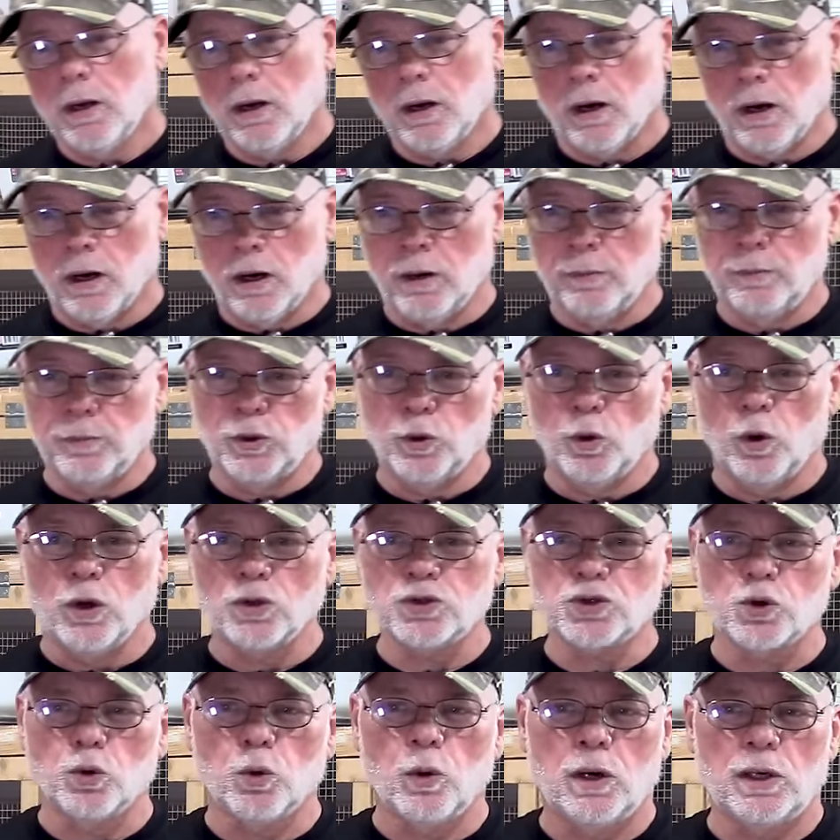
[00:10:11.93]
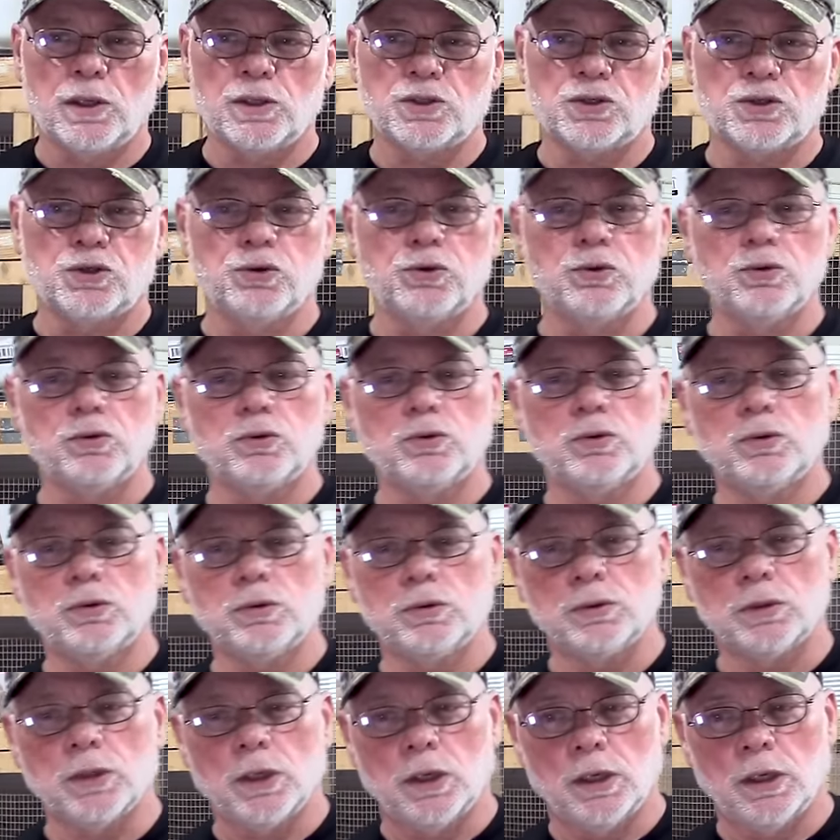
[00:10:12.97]
Um, you also want to
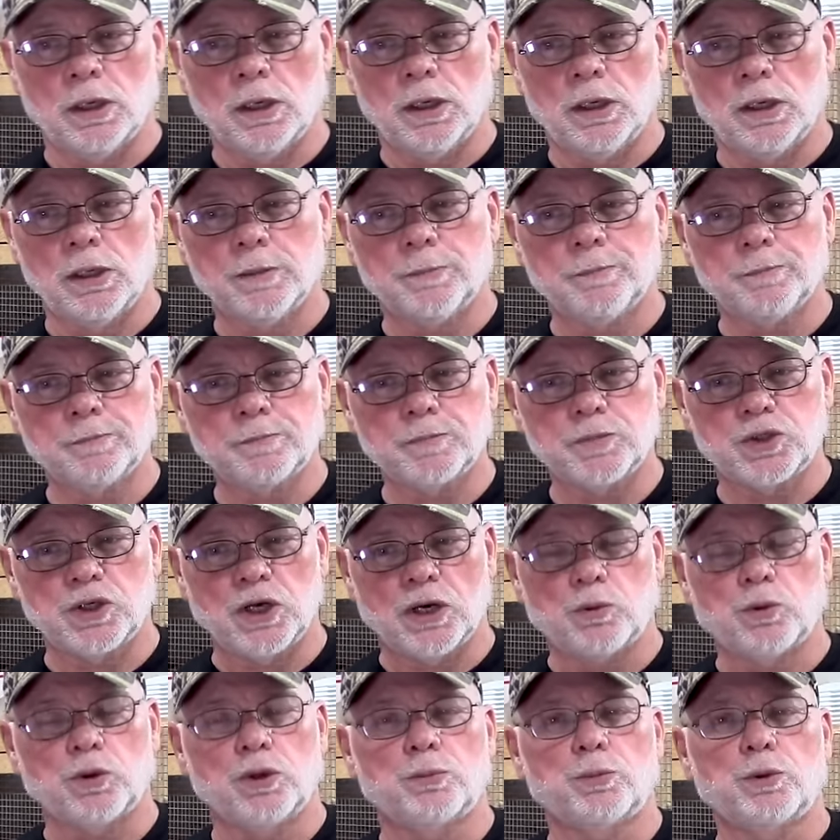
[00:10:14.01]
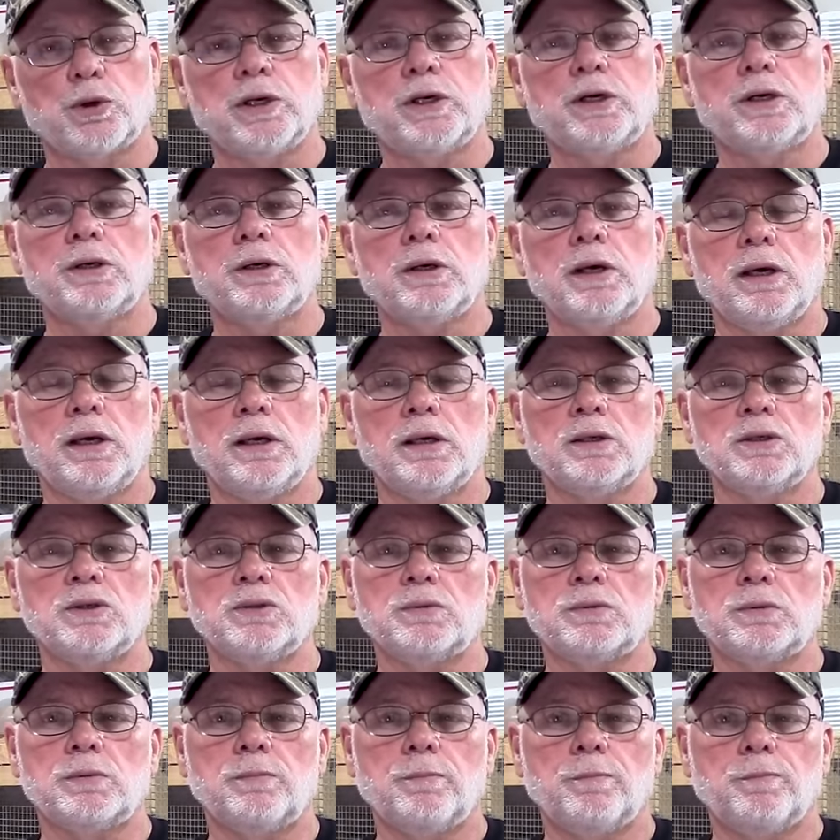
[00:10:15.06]
uh, check with the breeder and
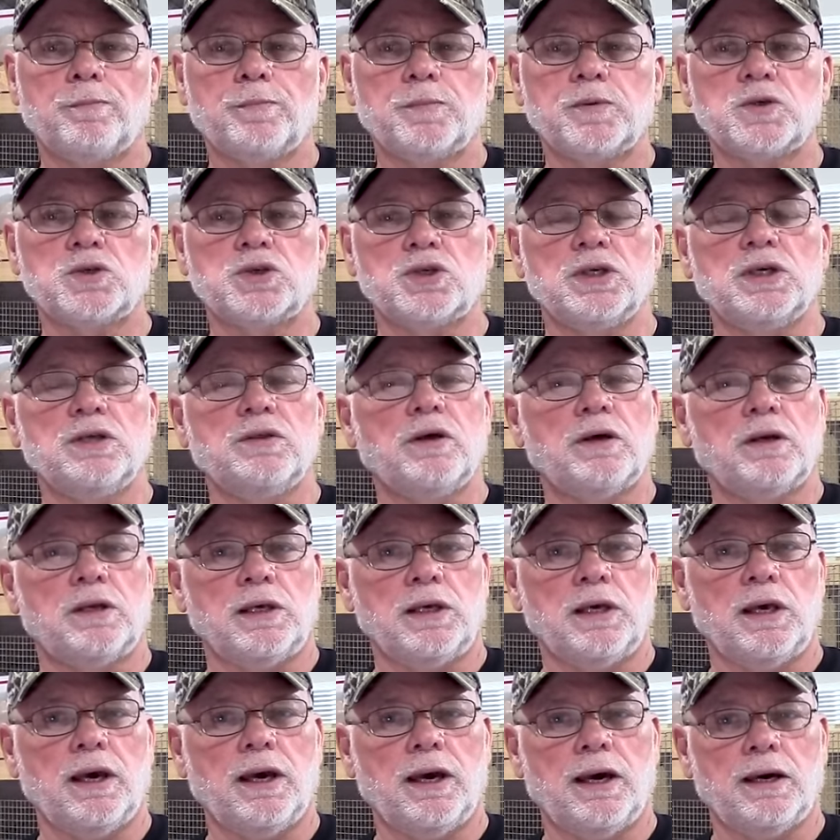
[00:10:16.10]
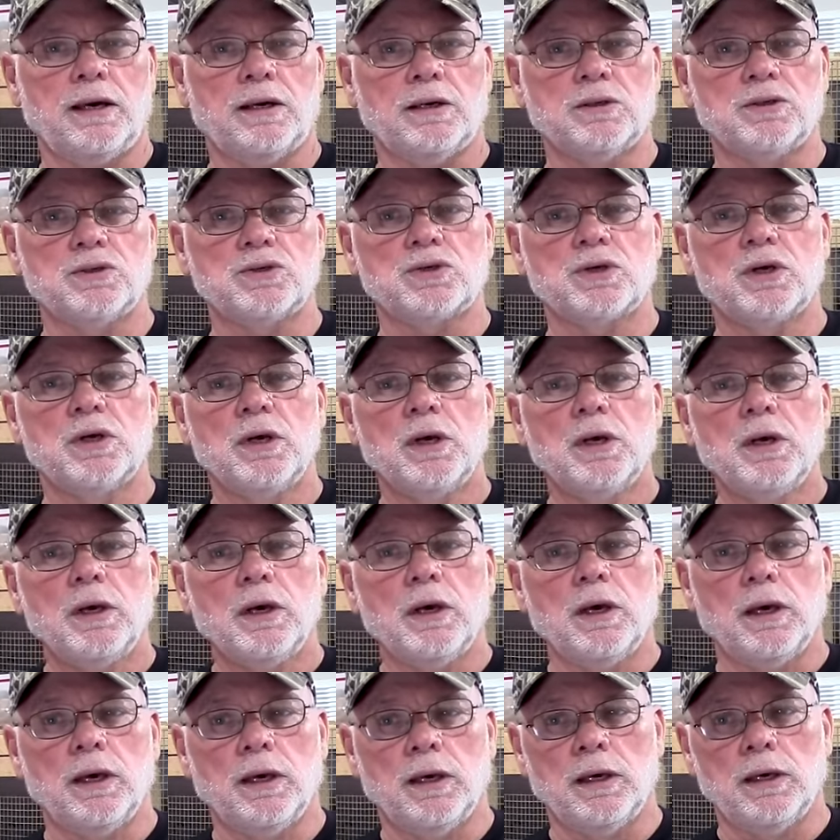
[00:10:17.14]
see that he has
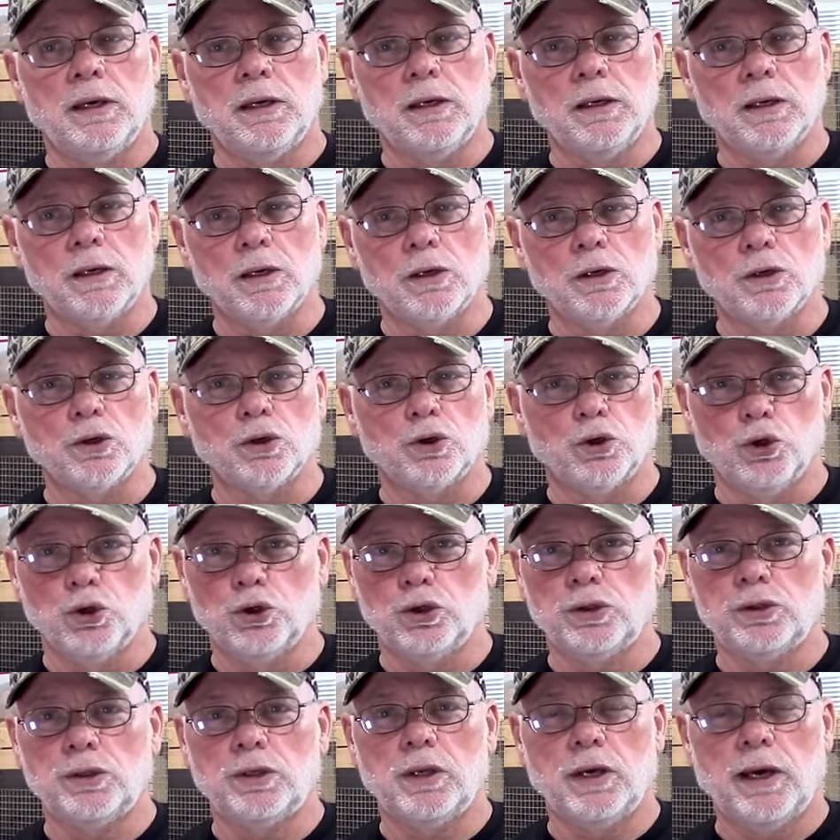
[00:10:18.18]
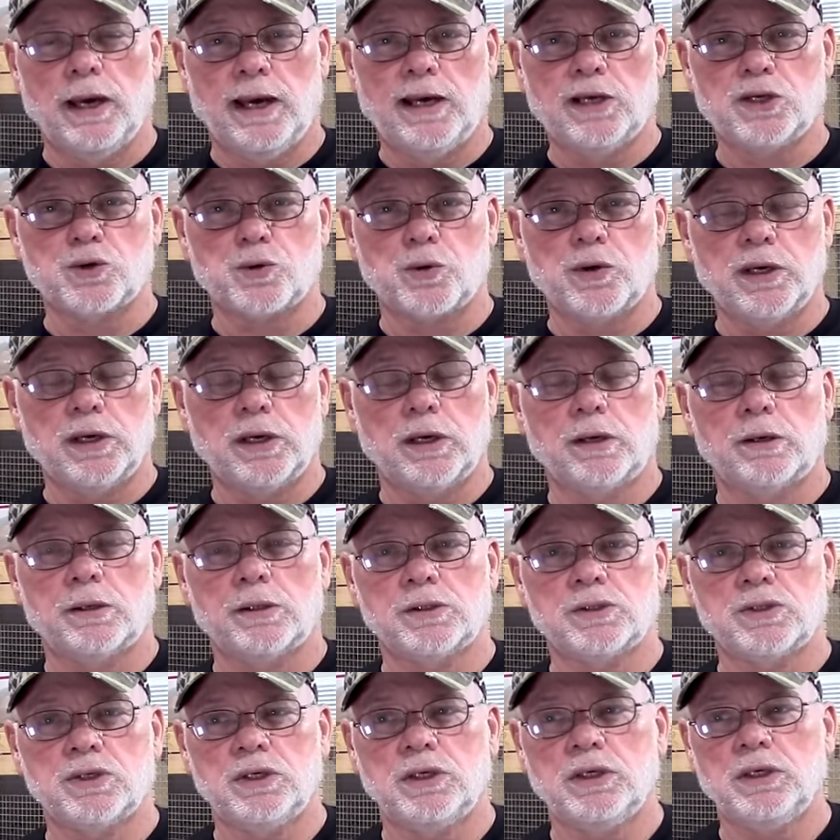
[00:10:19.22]
a good hatch rate
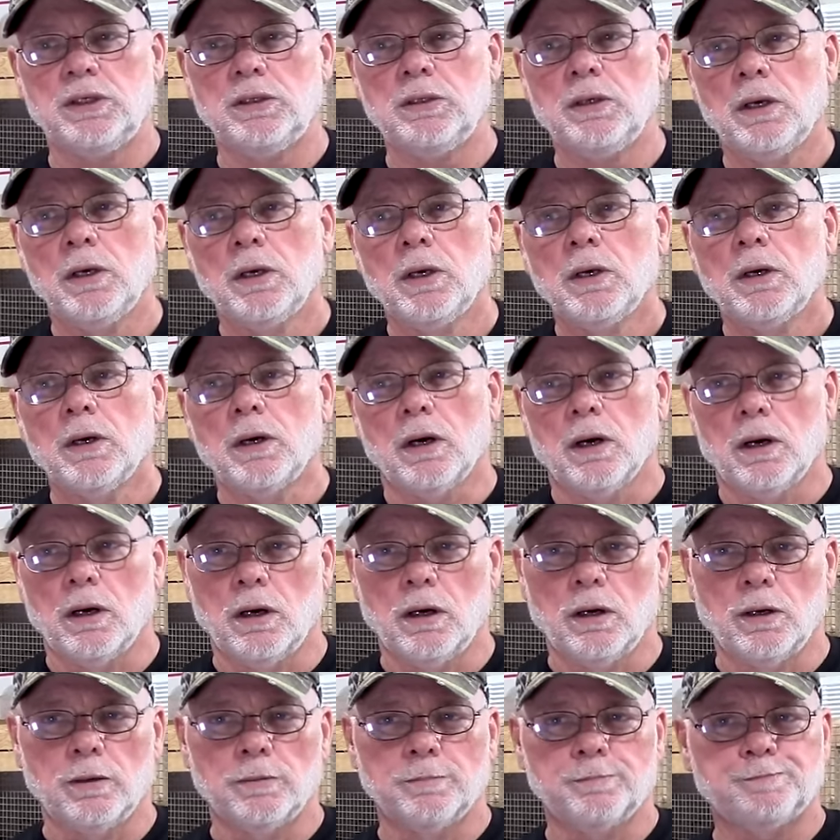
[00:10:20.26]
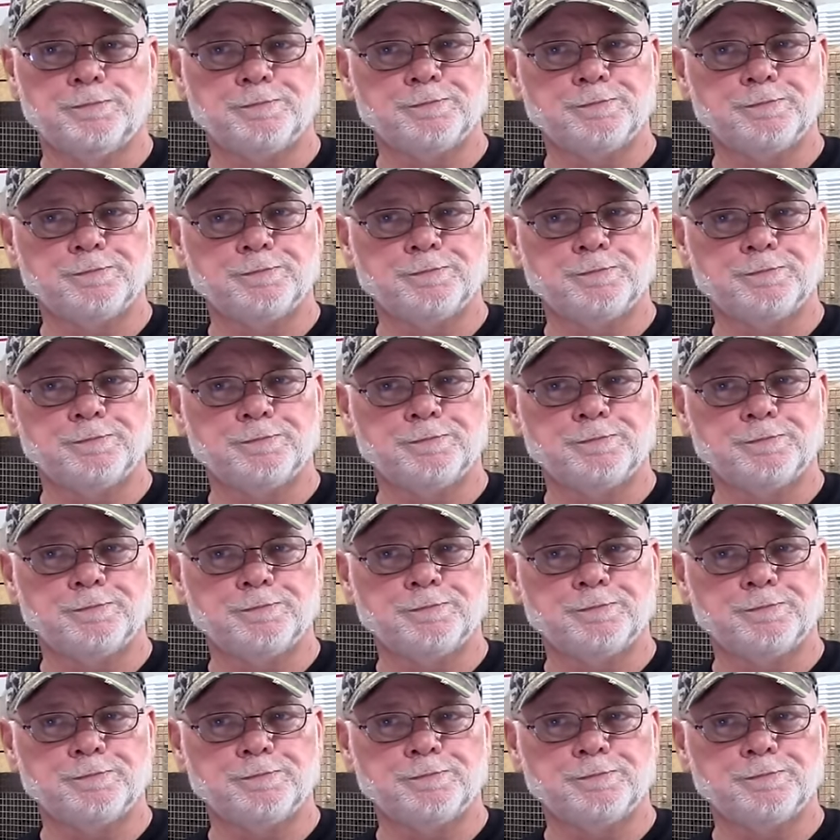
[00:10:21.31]
guarantee. Uh,